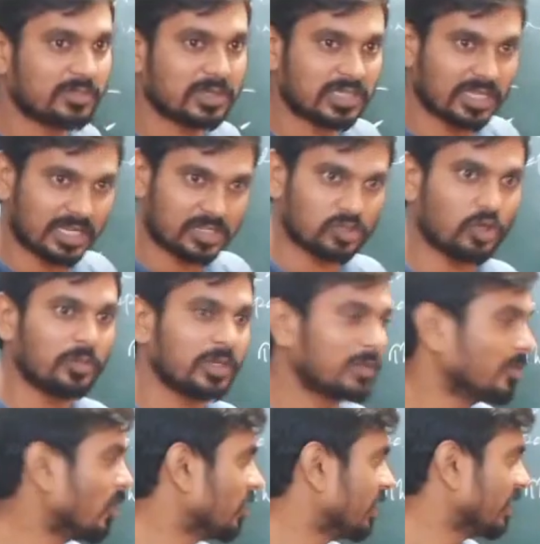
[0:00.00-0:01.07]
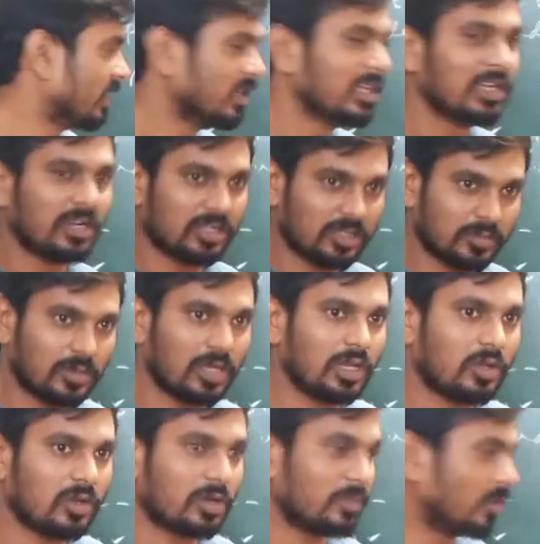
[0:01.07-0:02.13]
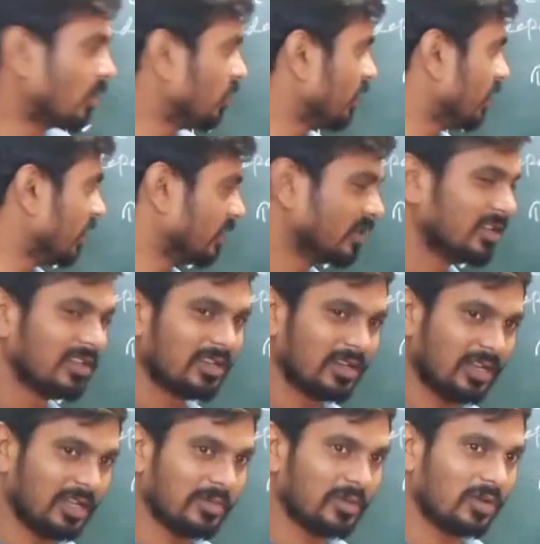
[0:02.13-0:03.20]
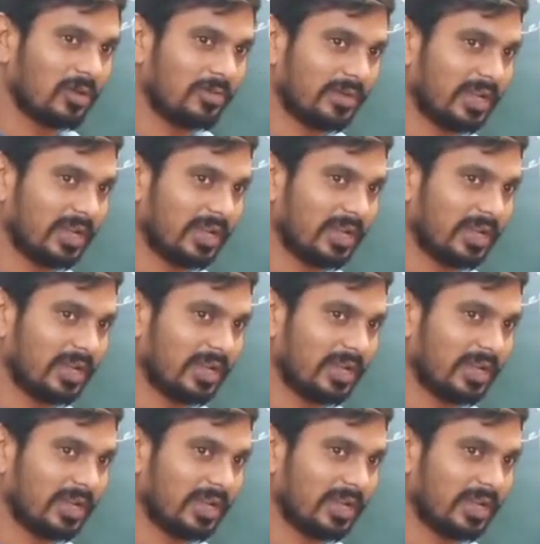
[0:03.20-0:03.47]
but the atomic bonding or the molecular bonding level of